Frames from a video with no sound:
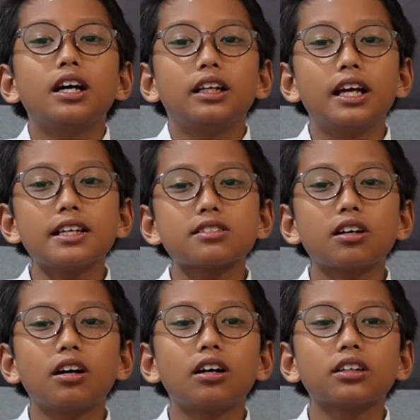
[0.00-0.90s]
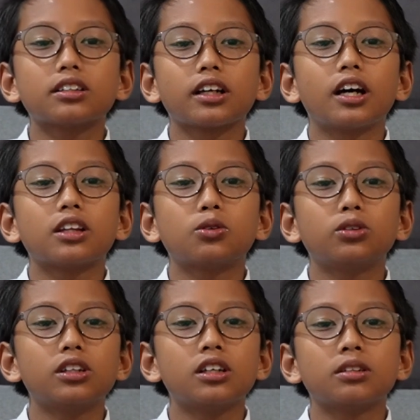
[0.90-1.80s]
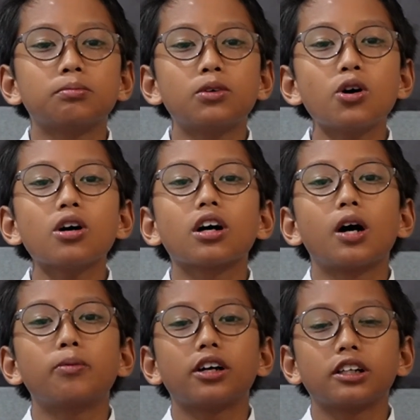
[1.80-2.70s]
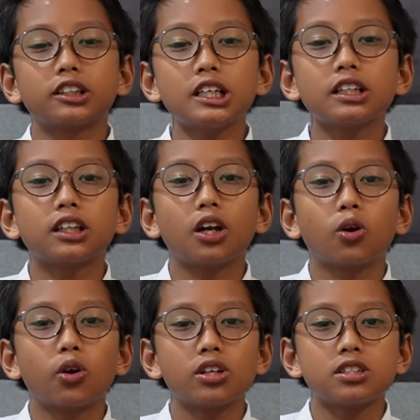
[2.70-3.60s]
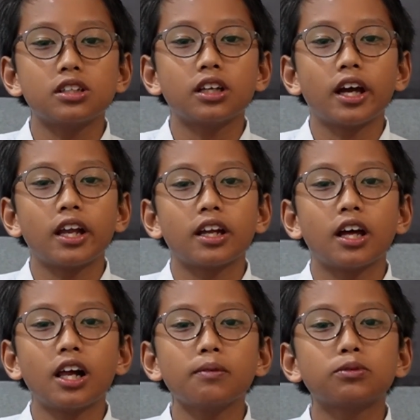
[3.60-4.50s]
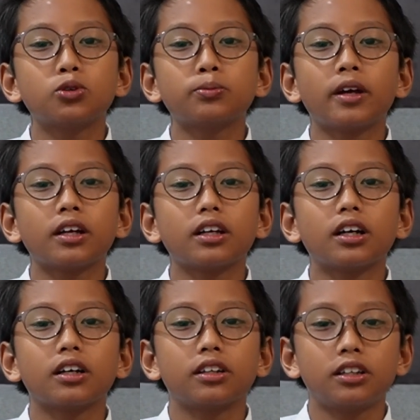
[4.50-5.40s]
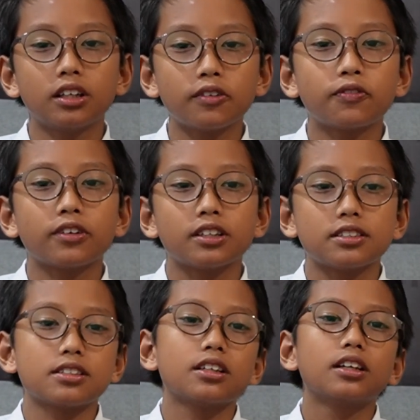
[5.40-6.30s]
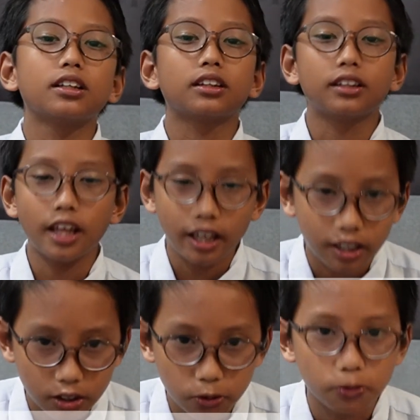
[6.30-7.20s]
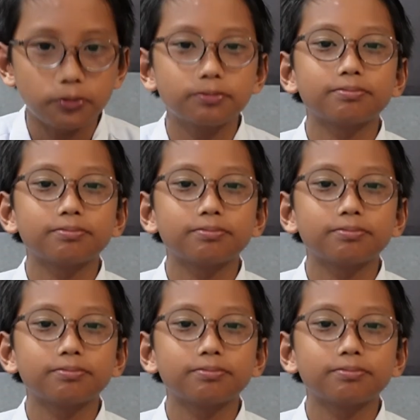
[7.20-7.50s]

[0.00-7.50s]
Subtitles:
Let's all try to learn more about green technology and help to make a difference. Thank you.